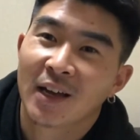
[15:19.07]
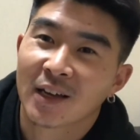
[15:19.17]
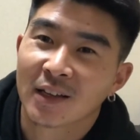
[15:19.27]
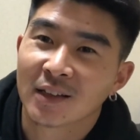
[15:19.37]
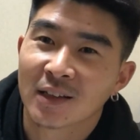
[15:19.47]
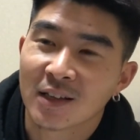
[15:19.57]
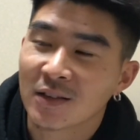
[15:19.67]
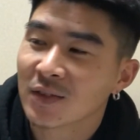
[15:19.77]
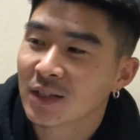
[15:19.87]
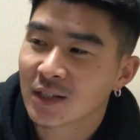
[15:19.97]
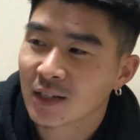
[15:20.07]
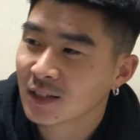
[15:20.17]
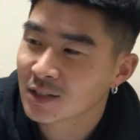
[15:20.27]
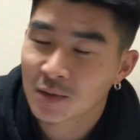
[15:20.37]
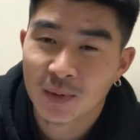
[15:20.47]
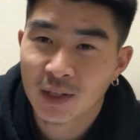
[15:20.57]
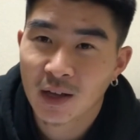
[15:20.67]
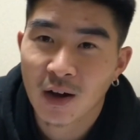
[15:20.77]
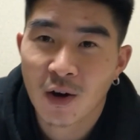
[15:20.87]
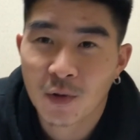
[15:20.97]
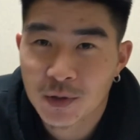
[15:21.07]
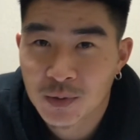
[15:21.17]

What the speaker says: and they even yell it to me in the hallways